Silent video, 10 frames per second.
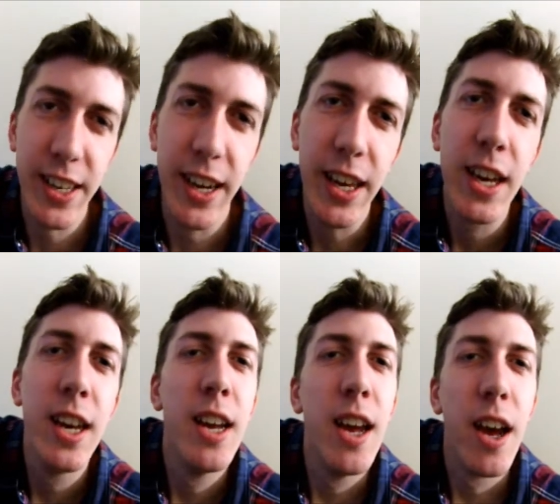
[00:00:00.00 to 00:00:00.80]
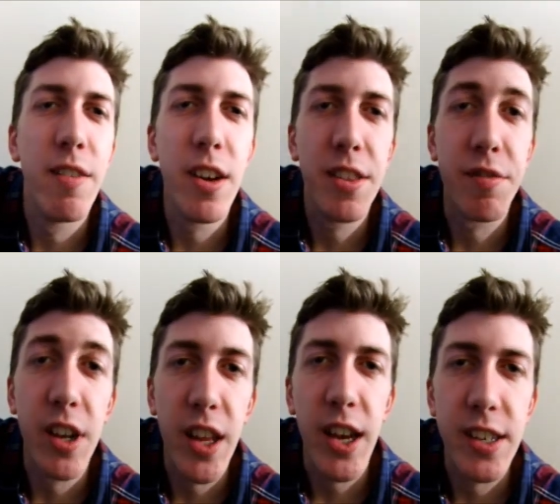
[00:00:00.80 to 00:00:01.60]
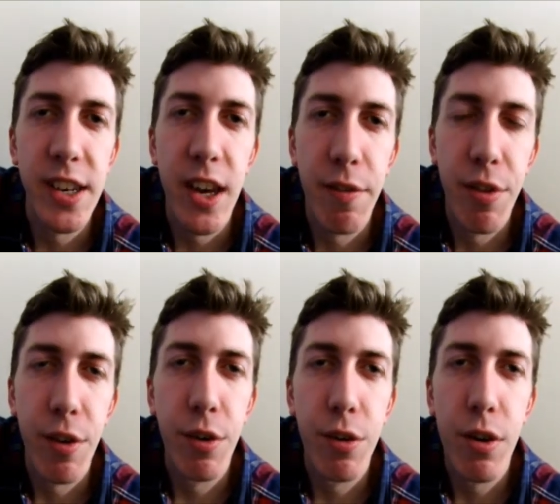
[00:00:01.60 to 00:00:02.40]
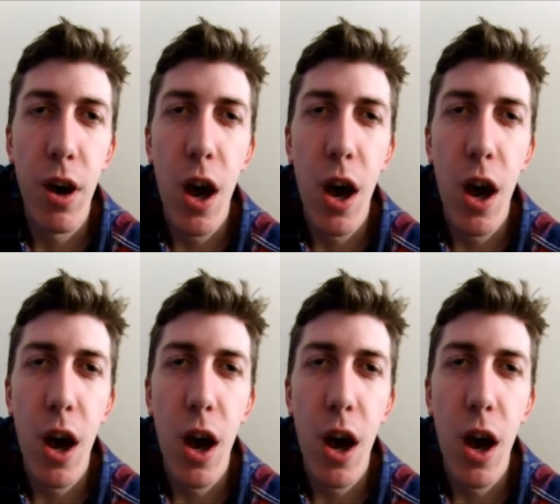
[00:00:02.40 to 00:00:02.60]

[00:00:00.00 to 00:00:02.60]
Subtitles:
day, and rather than write that essay, I've thought